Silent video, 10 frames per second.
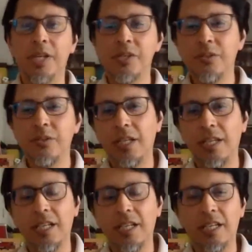
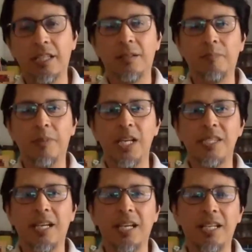Personally, I eat
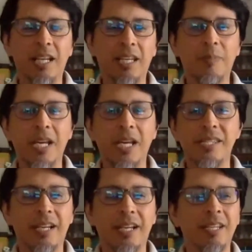pasta. I like
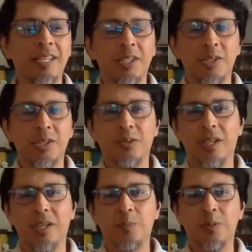pasta.
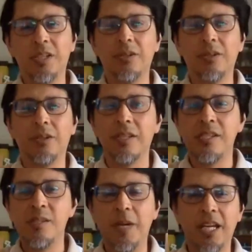So I sprinkle on
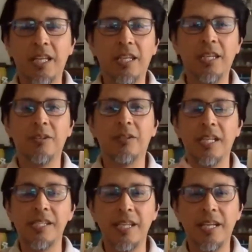spaghetti or
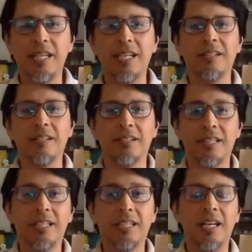lasagna or
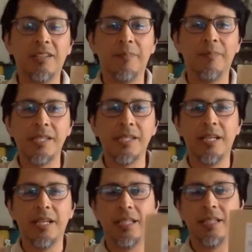that kind of
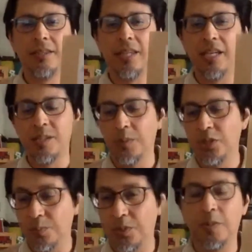pasta, and it tastes
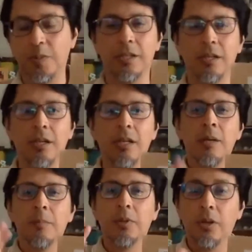much, much better.
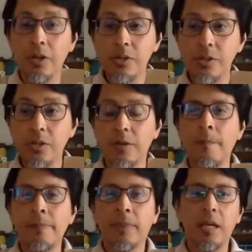But also
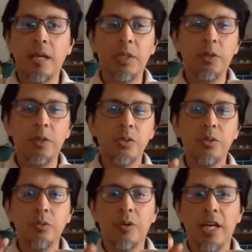can be
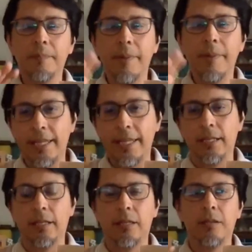used to add
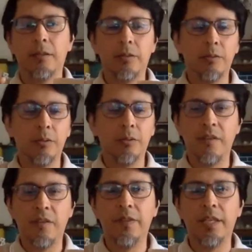body to
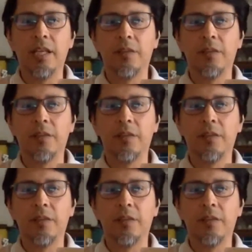something.